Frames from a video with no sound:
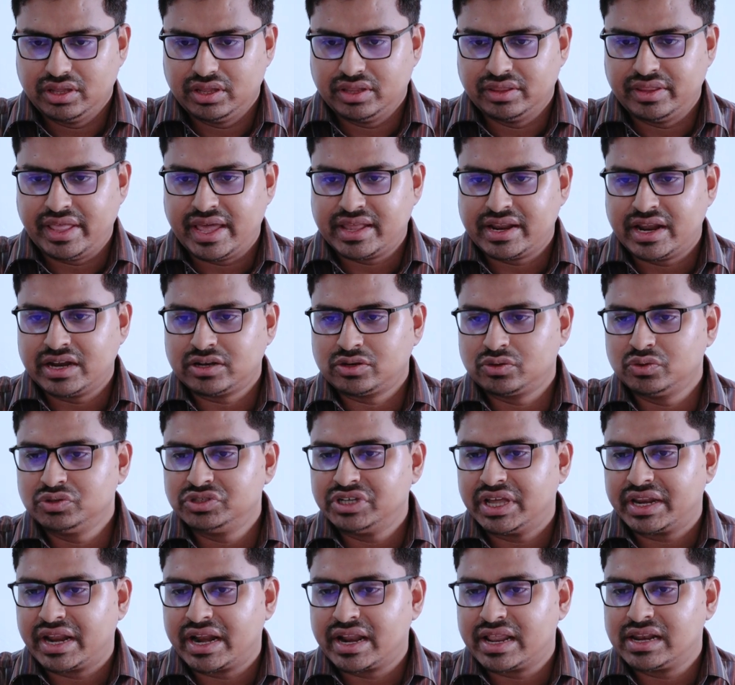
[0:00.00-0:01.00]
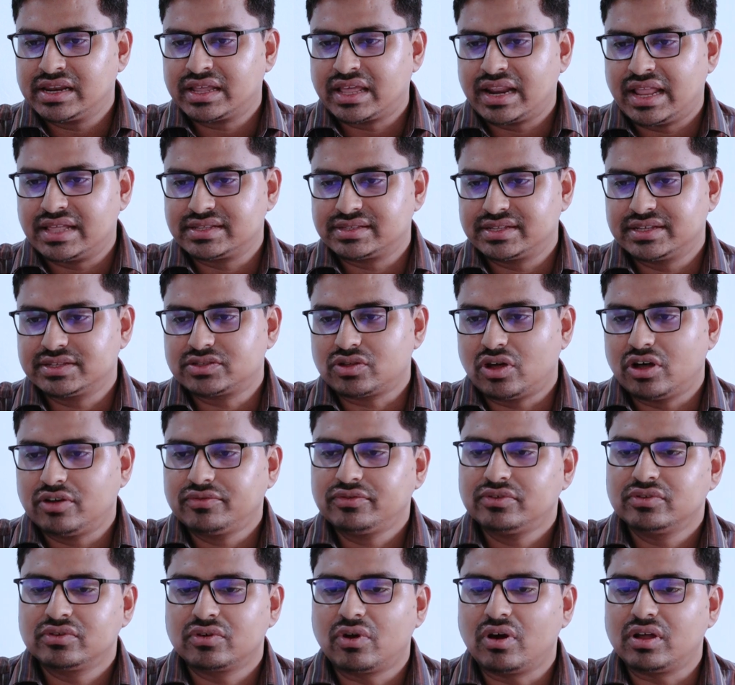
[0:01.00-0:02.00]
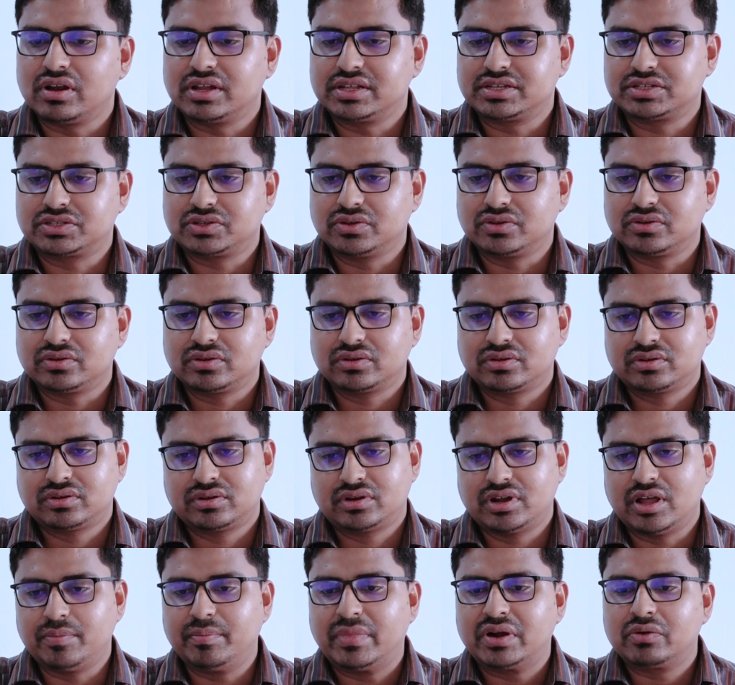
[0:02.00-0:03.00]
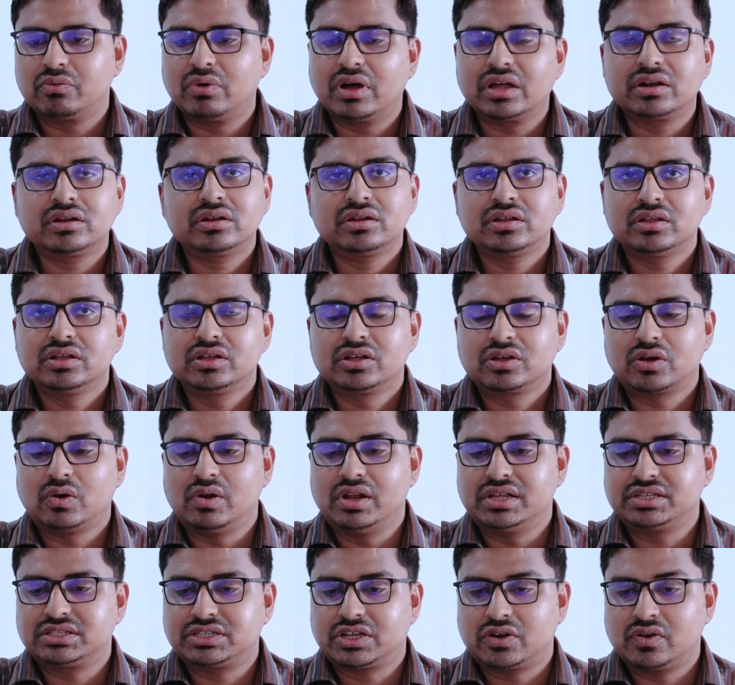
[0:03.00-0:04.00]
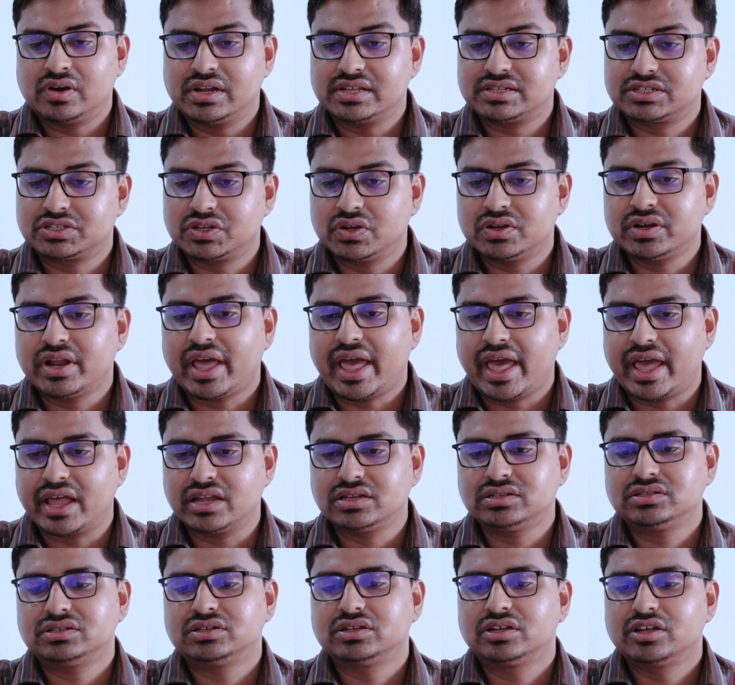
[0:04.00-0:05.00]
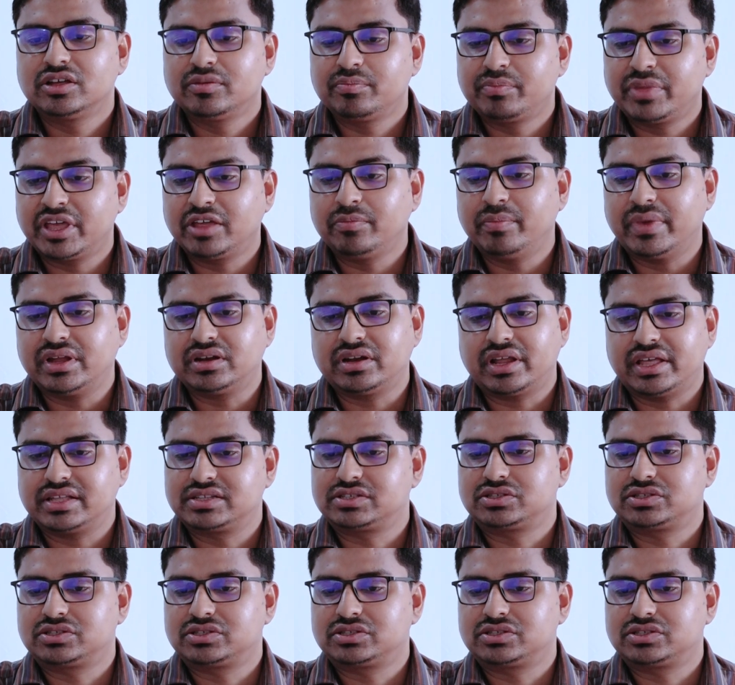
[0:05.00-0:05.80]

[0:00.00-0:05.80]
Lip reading: There are two general classes of gallstone. Number one, cholesterol stone and pigment